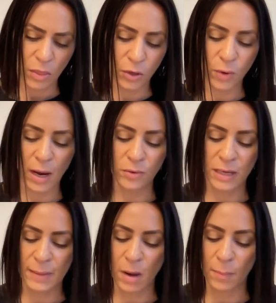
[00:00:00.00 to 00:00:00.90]
The crowd
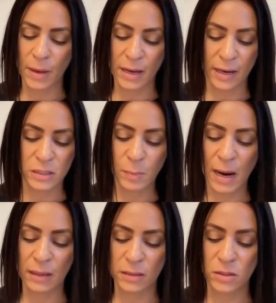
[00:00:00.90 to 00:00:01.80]
came up and asked
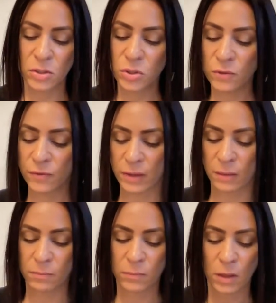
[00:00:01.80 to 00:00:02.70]
Pilate to do for
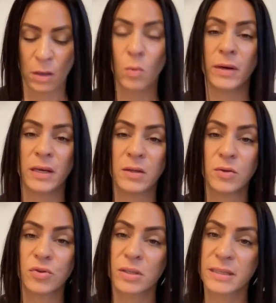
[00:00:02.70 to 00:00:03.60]
them what he
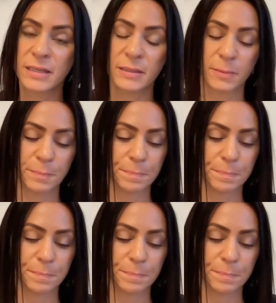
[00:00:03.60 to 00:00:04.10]
usually did.